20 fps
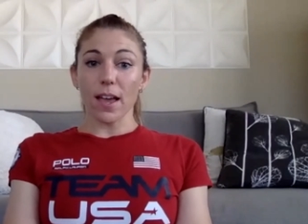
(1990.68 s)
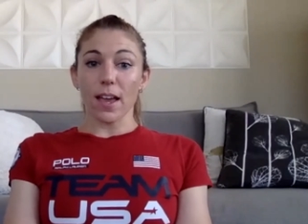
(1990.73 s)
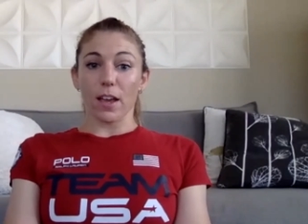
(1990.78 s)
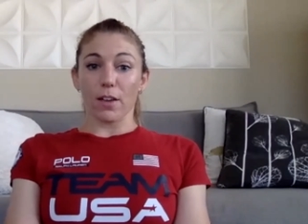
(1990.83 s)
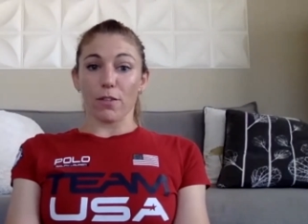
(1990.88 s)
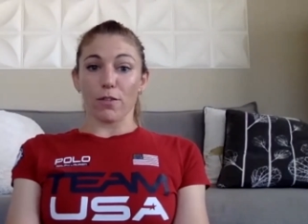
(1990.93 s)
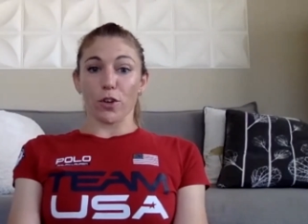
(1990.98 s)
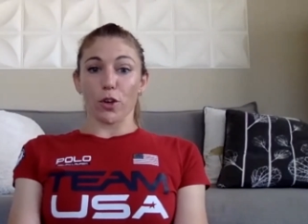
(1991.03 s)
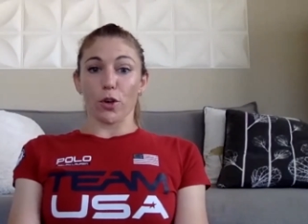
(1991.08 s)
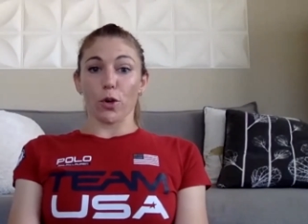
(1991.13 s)

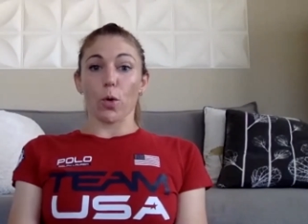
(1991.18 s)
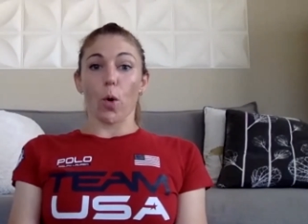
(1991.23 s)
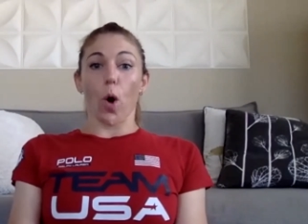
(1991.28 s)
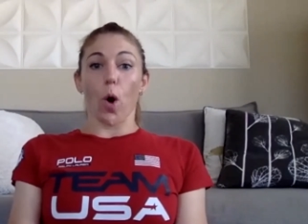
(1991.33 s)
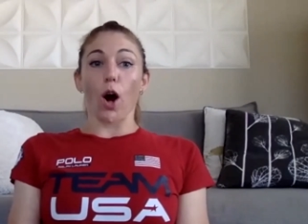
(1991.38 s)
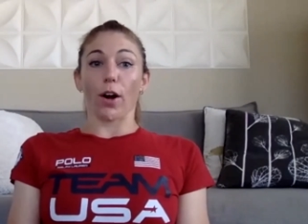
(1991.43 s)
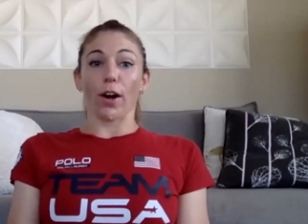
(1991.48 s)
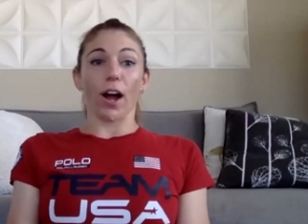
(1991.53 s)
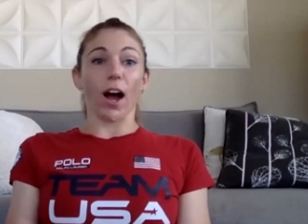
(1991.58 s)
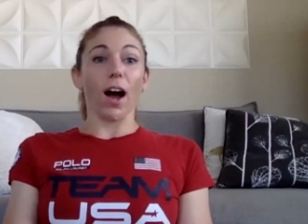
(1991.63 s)
if you
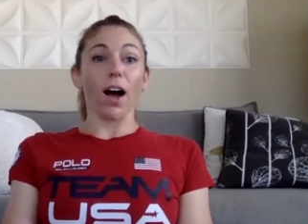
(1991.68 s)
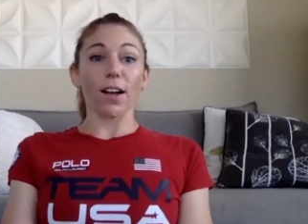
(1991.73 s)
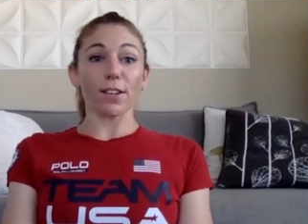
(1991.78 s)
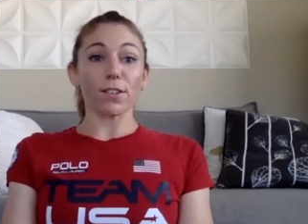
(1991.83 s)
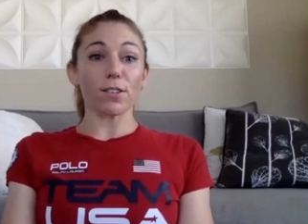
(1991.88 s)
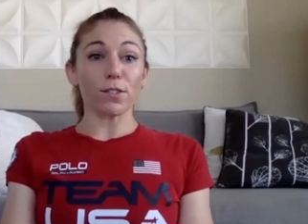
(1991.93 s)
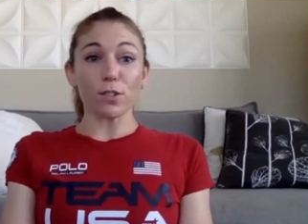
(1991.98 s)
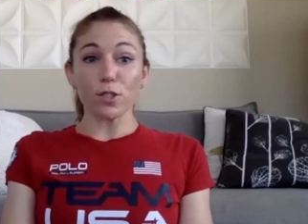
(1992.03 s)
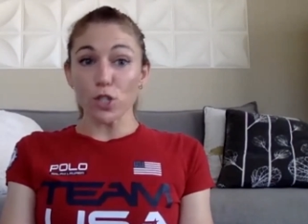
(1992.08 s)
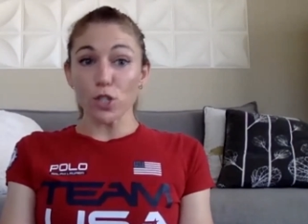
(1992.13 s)
are not
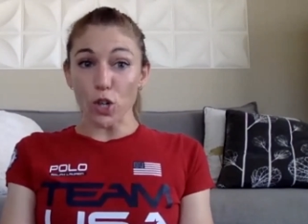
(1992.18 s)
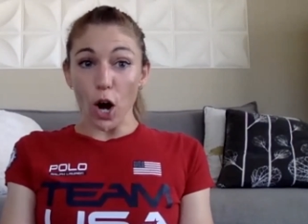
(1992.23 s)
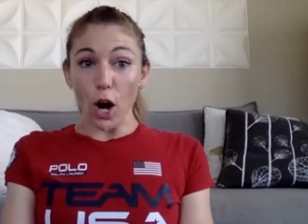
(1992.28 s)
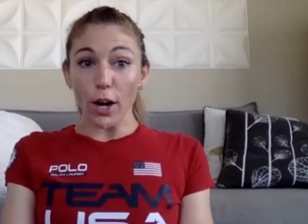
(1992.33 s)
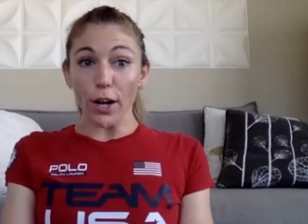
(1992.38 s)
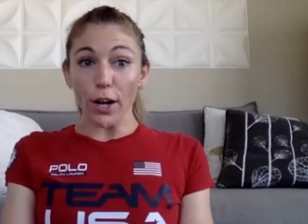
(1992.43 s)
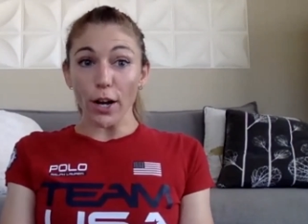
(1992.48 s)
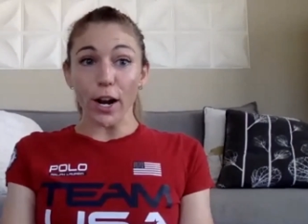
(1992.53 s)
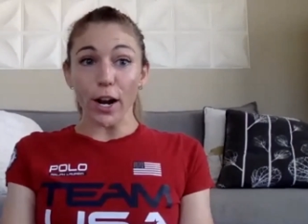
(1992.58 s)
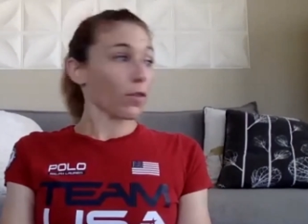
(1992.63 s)
strong
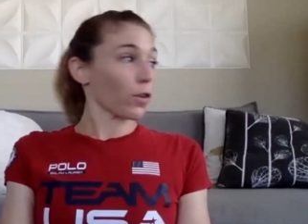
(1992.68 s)
enough